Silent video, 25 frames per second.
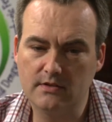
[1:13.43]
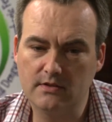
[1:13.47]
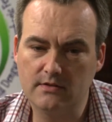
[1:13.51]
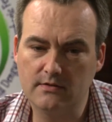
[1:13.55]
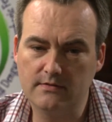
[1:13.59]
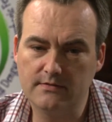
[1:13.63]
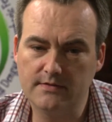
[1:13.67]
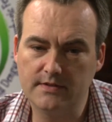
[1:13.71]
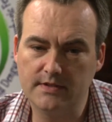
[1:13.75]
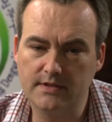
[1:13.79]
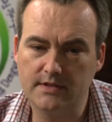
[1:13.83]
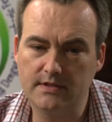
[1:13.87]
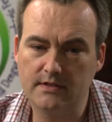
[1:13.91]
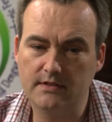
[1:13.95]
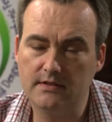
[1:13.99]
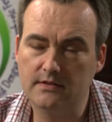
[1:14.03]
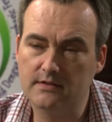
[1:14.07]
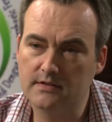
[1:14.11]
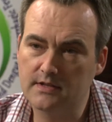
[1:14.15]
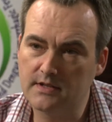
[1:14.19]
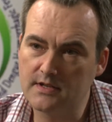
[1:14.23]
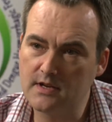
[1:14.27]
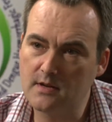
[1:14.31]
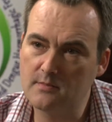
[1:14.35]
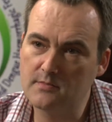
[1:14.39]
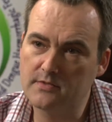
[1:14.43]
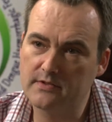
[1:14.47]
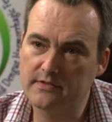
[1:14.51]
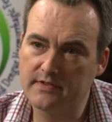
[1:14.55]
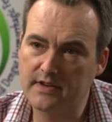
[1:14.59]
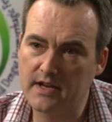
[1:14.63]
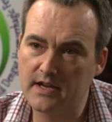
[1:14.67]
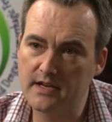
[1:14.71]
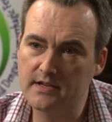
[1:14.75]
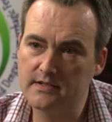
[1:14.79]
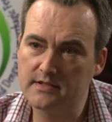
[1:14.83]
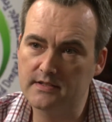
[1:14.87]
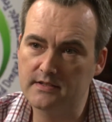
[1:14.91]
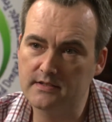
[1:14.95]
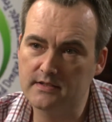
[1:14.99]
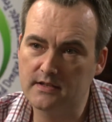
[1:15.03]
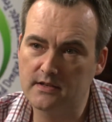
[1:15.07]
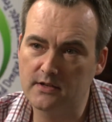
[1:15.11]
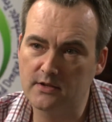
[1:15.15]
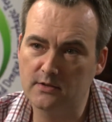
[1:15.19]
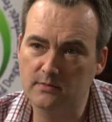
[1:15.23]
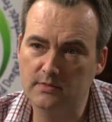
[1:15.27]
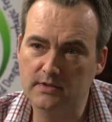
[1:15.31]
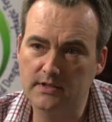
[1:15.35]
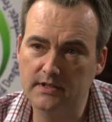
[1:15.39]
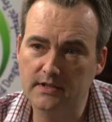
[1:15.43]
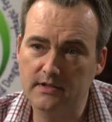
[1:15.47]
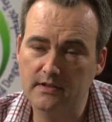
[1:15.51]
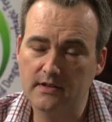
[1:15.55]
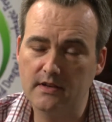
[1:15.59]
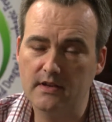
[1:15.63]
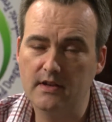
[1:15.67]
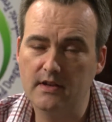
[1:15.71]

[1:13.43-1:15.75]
of the number of cases globally,